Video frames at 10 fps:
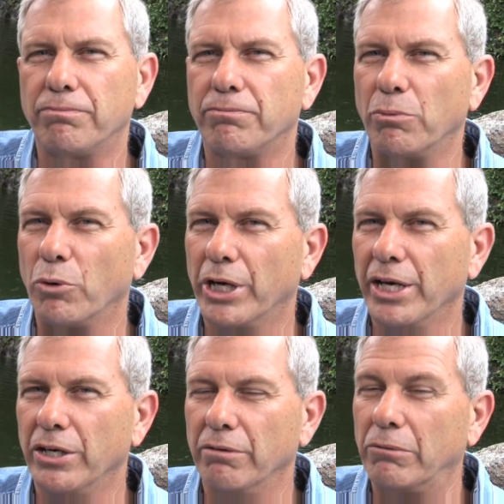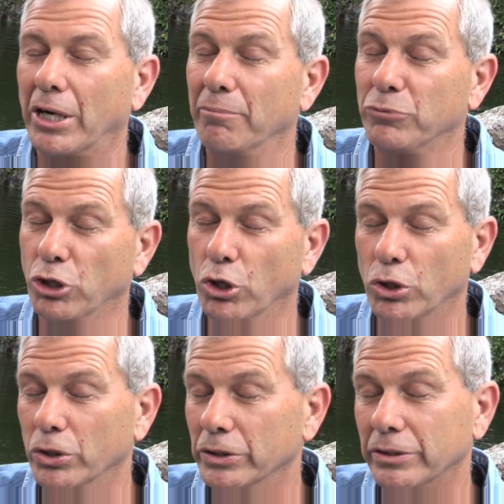from what I'm
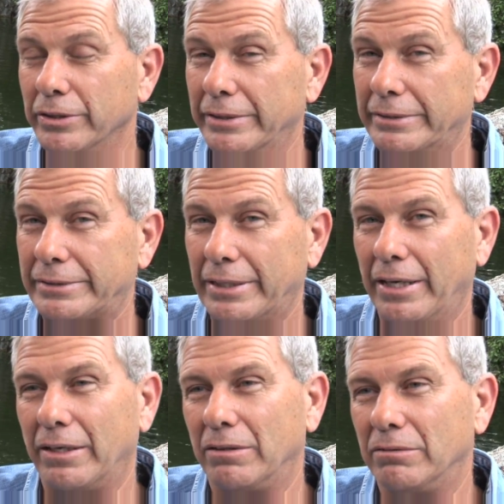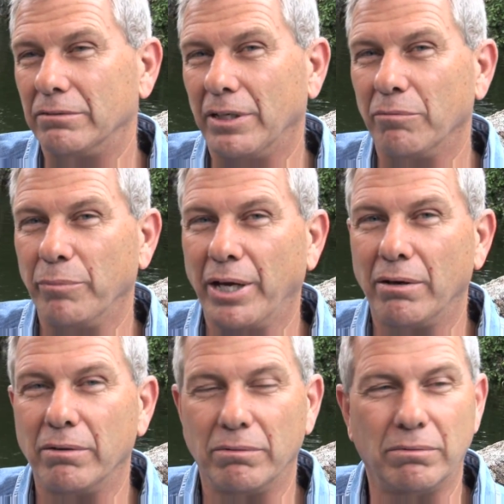told, is that it met
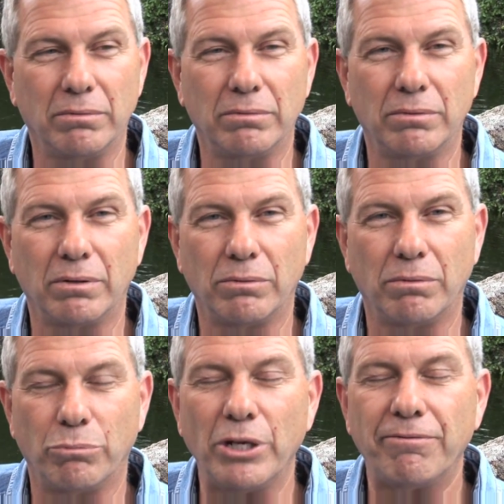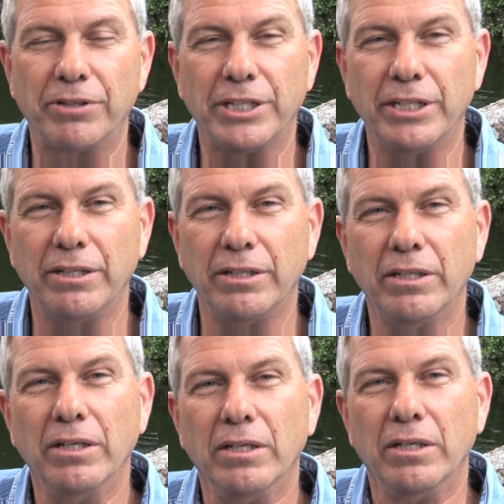briefly
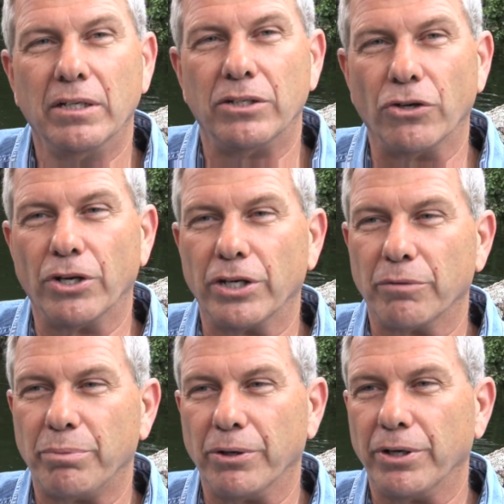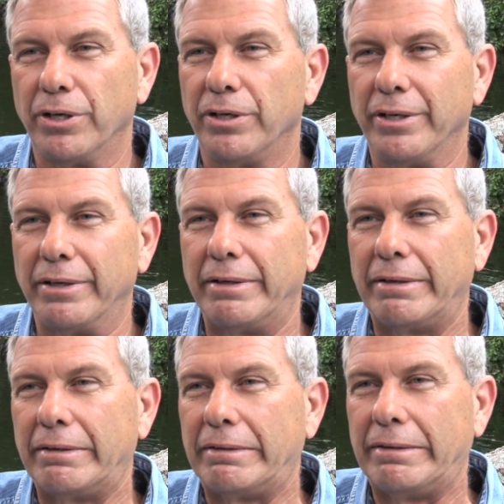during a period in
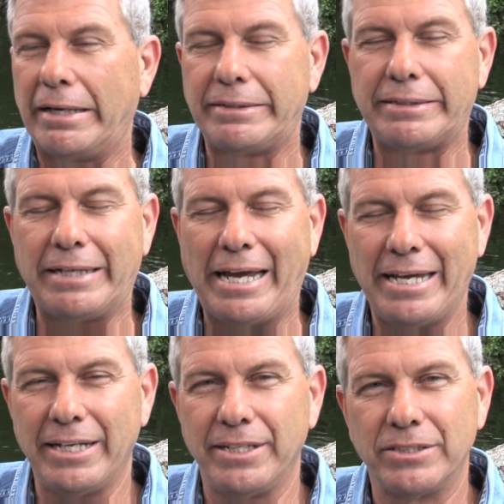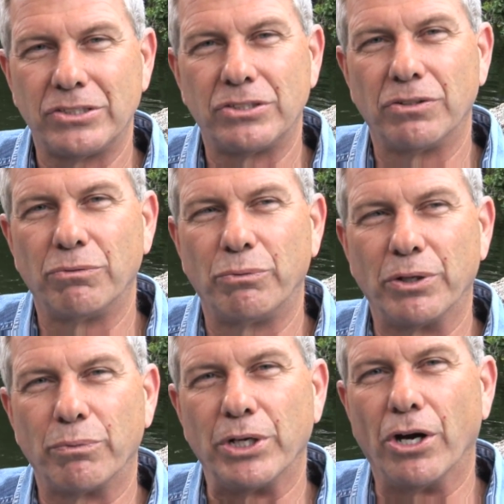1980s
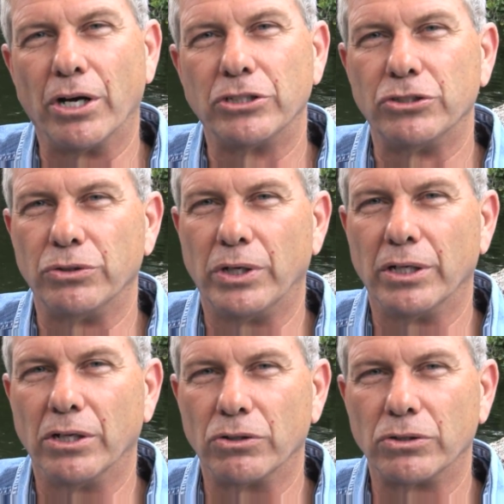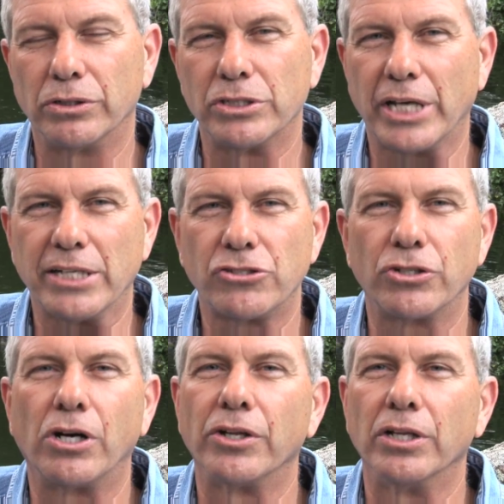with regard to a local disaster
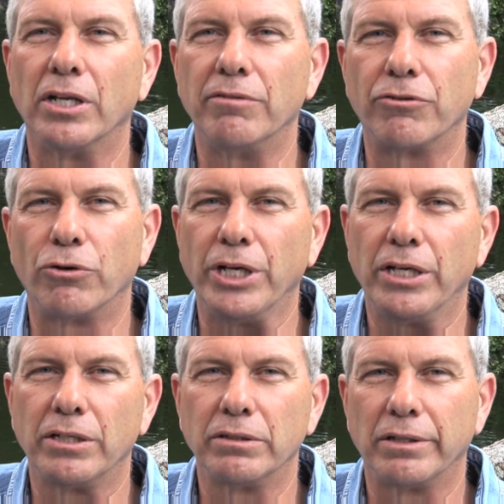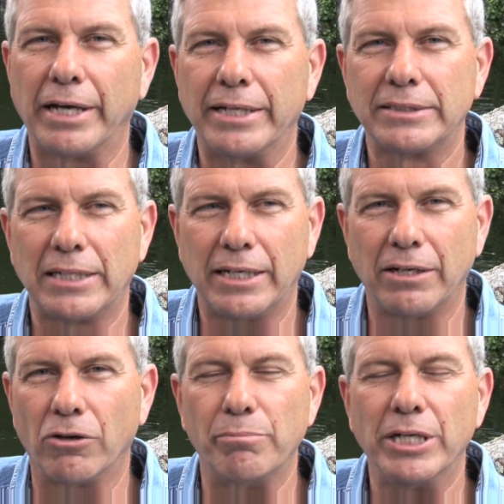called the Love Creek landslide
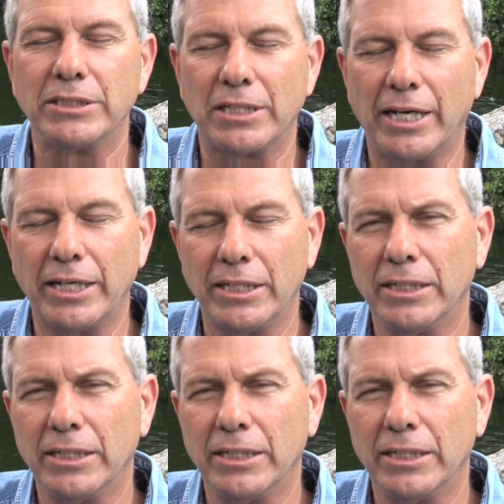or mudslide,